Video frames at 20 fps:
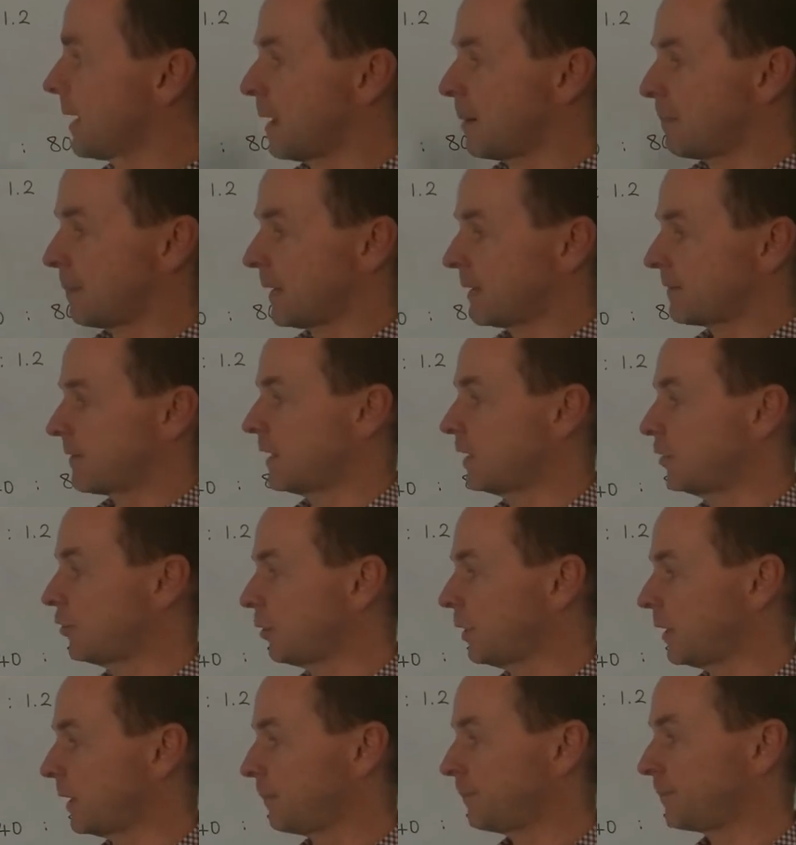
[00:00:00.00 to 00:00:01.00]
But that's how you do
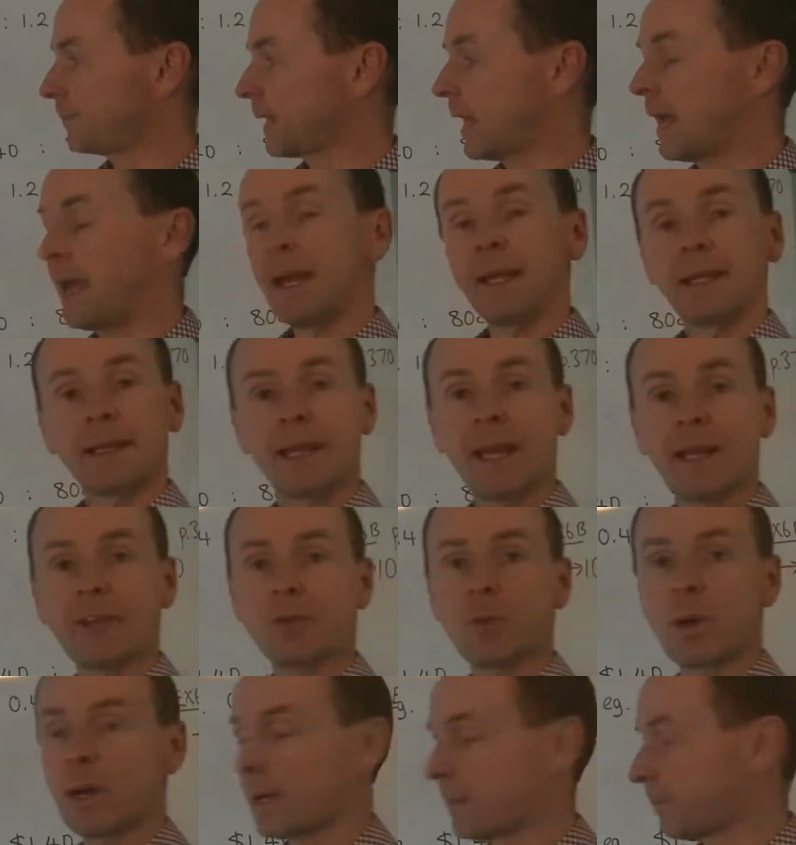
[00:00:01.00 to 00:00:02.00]
it. Next
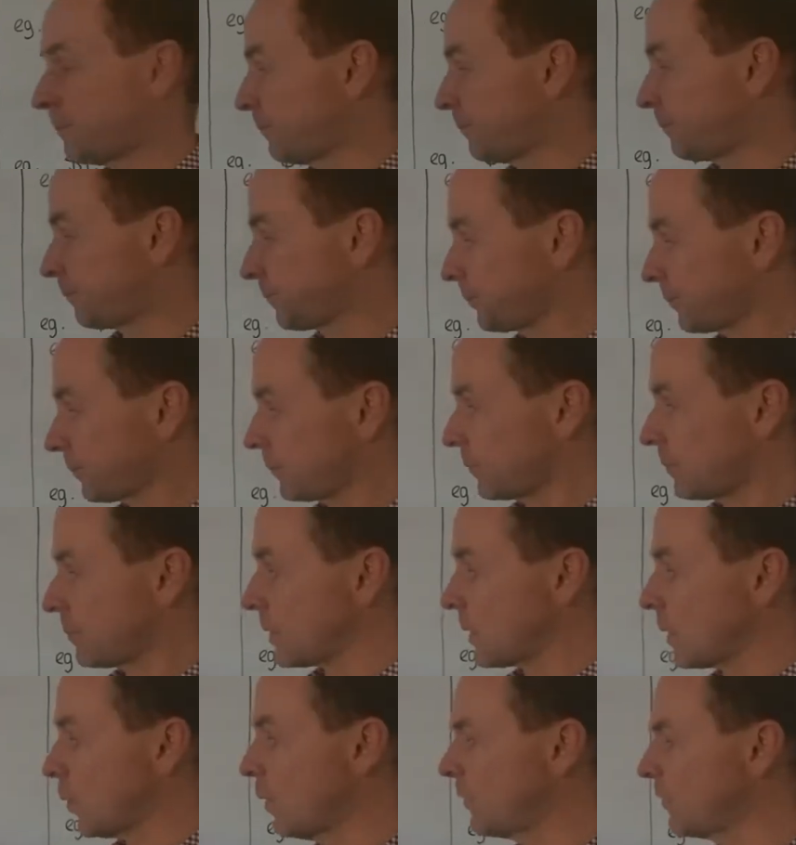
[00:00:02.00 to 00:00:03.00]
one,
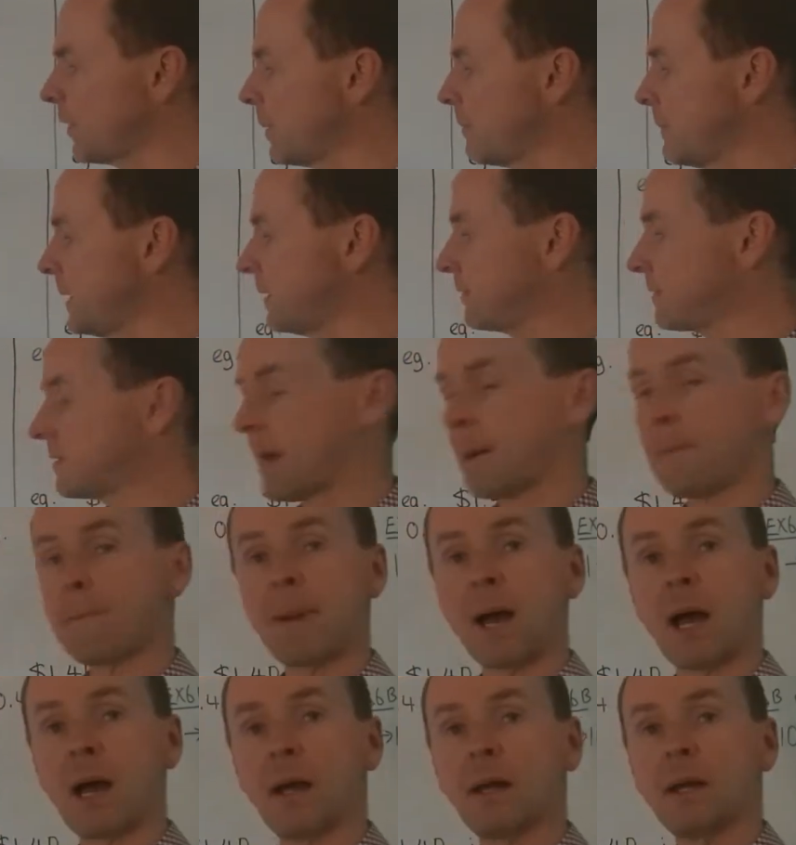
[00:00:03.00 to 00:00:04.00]
we've got a mixed
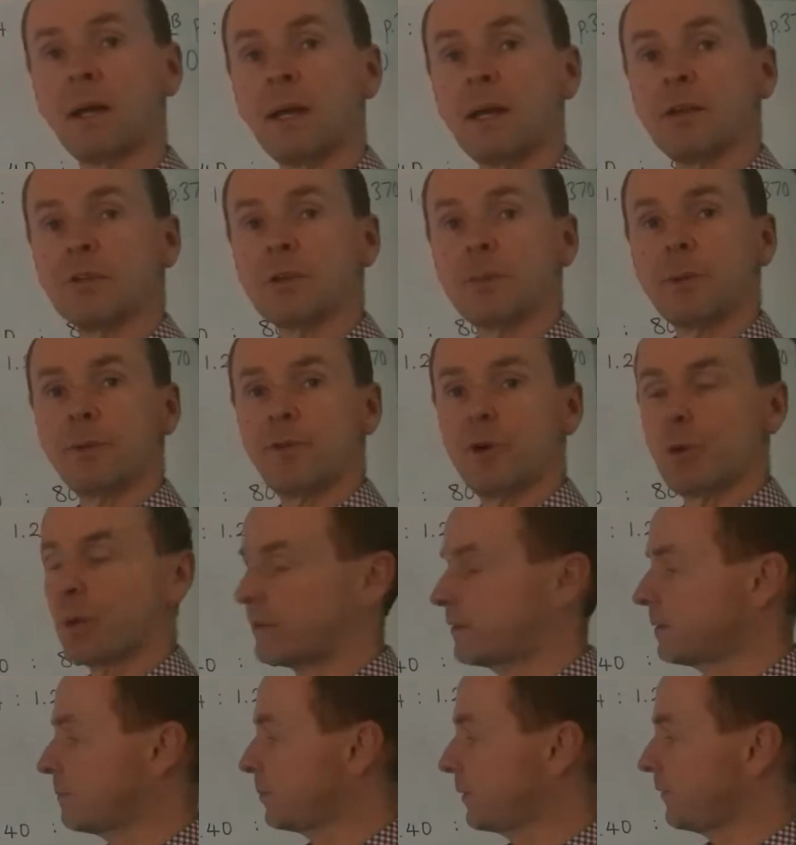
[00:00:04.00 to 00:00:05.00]
number. So before we
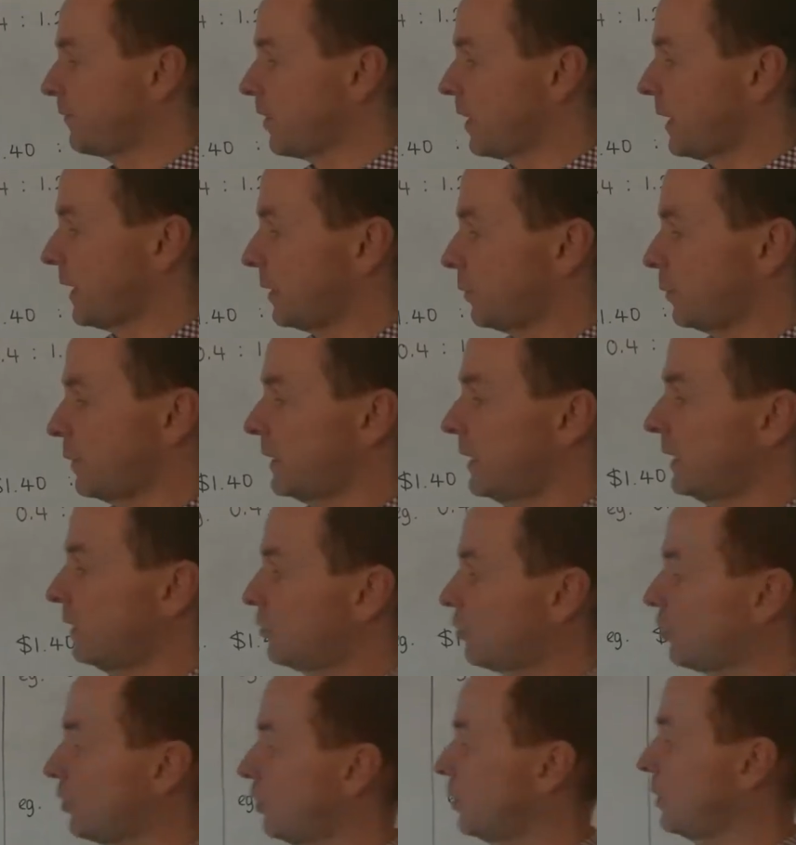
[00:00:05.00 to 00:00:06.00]
simplify it, we need
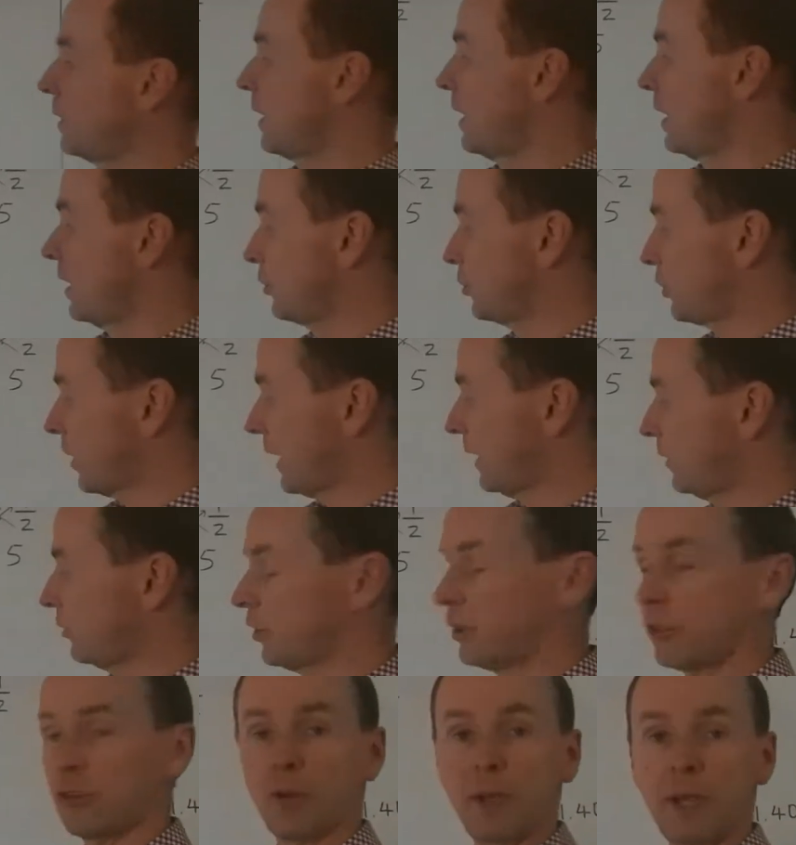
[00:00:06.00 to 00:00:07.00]
to change
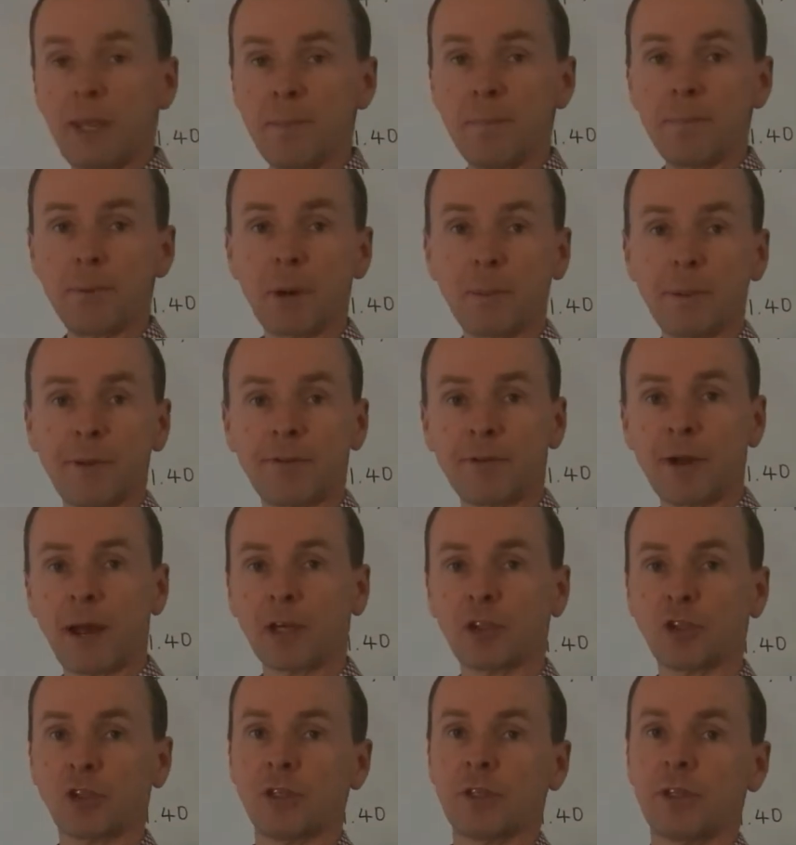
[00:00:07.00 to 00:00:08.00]
it to improper
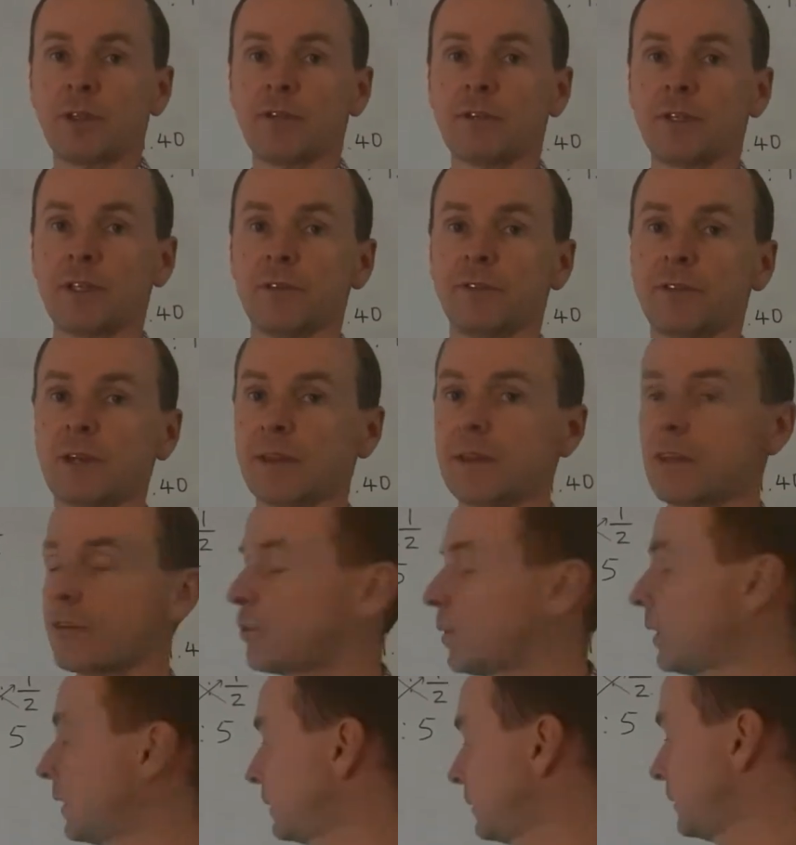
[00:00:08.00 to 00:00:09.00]
fractions. And you've done this
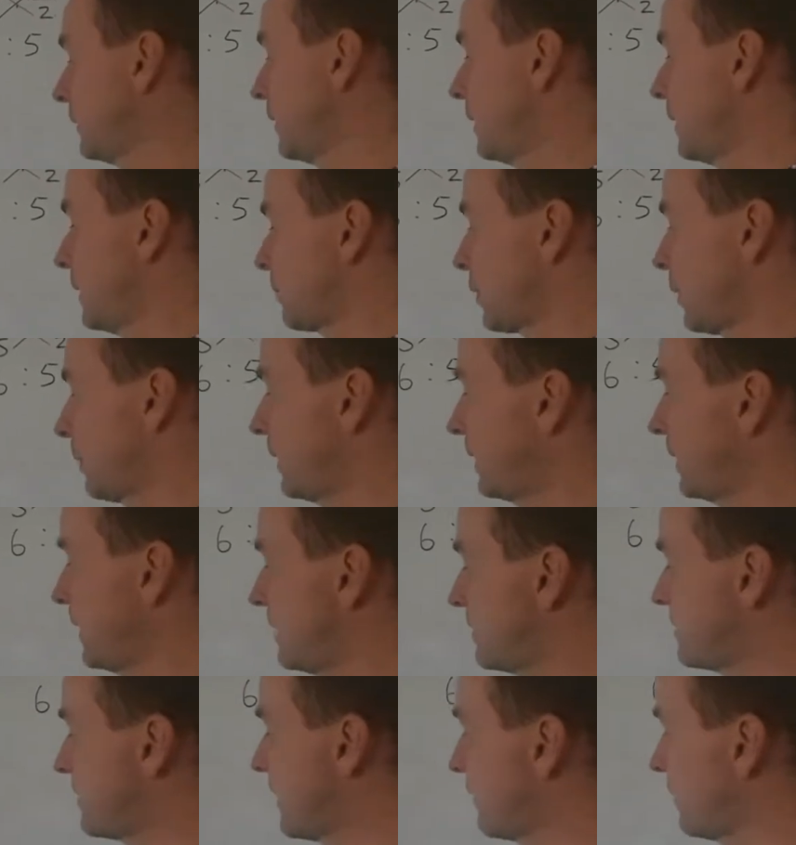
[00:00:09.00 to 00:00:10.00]
one probably in year
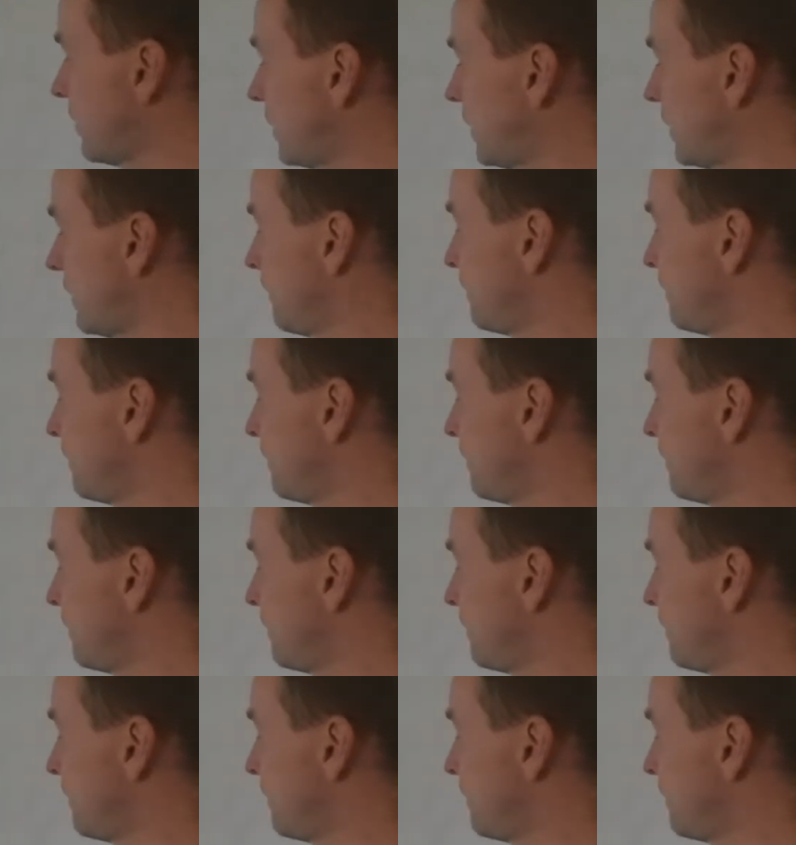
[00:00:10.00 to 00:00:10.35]
7.